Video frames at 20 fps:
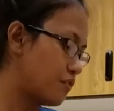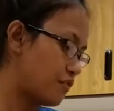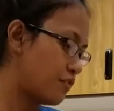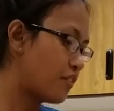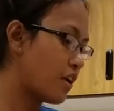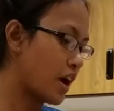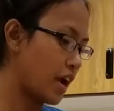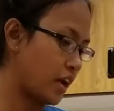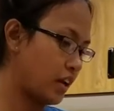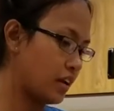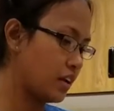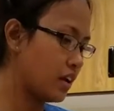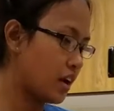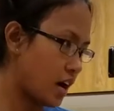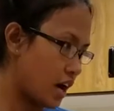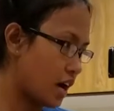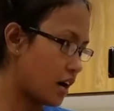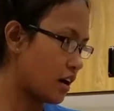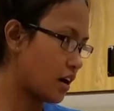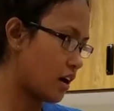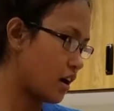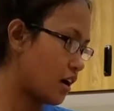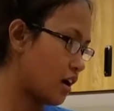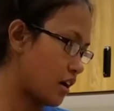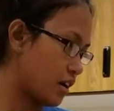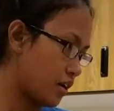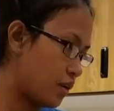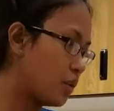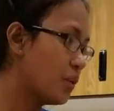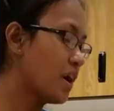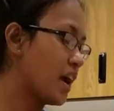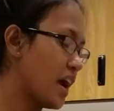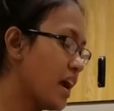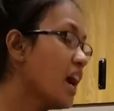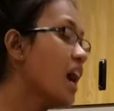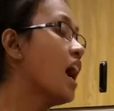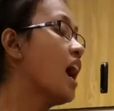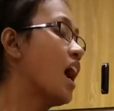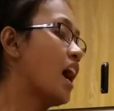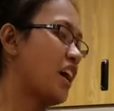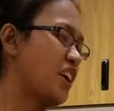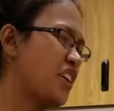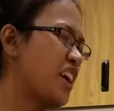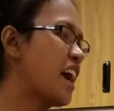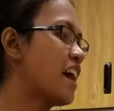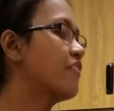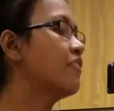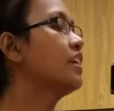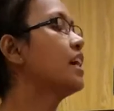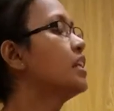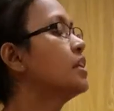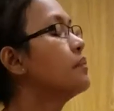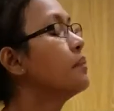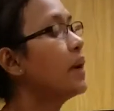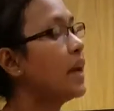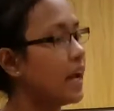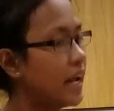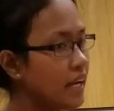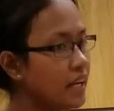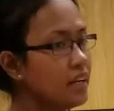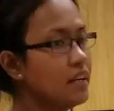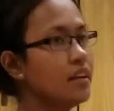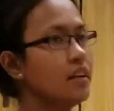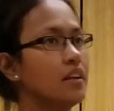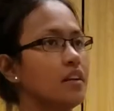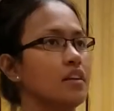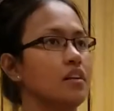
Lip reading: Fine. Okay. Are you having any pain?